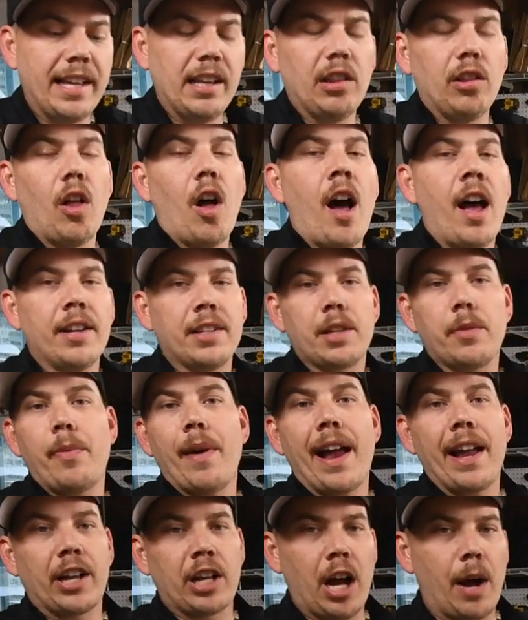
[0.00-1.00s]
lost
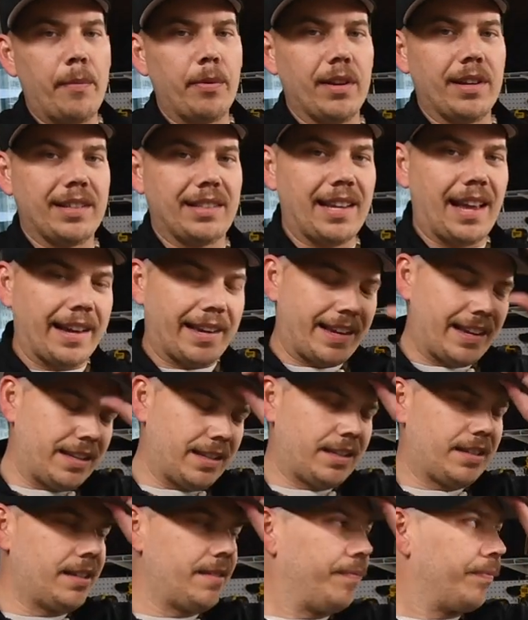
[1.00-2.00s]
by a couple of
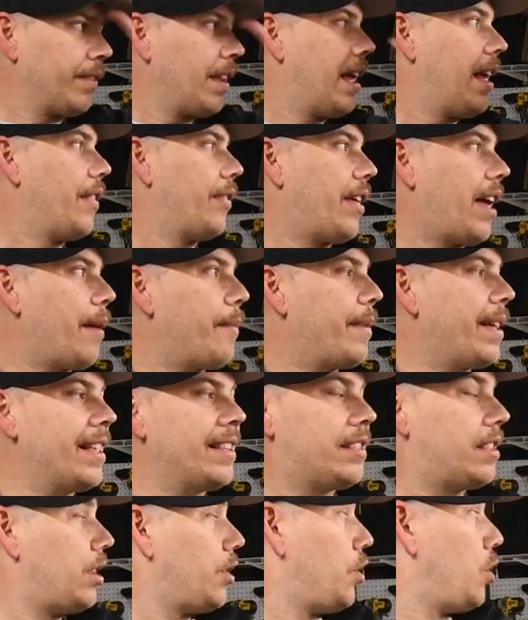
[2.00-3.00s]
seconds, that
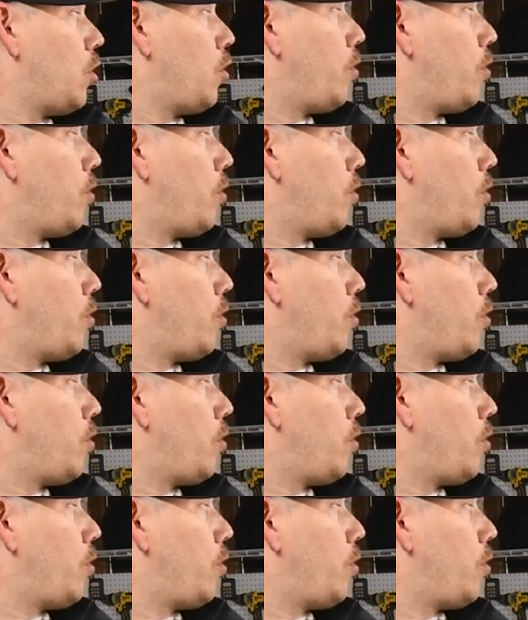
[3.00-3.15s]
means the new